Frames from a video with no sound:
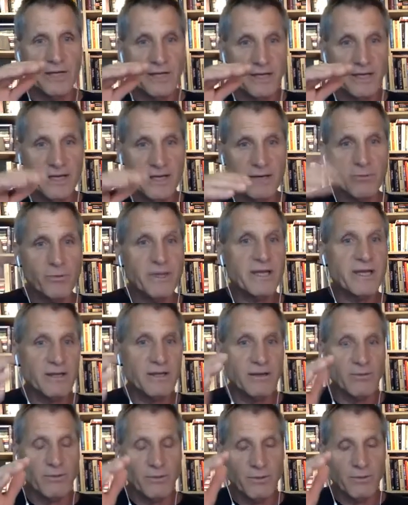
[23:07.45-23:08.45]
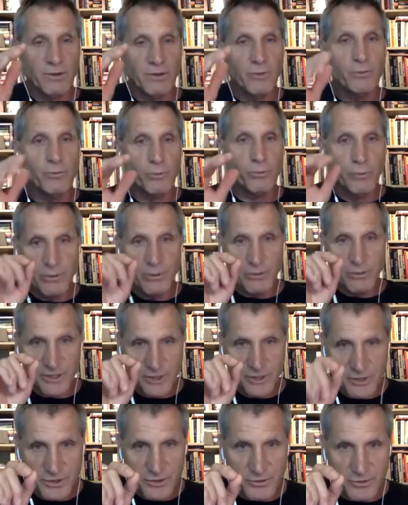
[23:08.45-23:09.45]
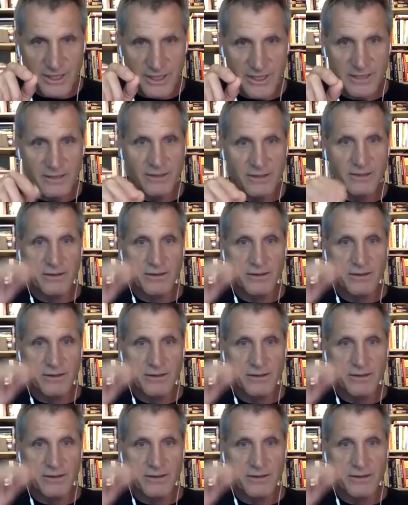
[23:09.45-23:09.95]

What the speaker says: and we would do it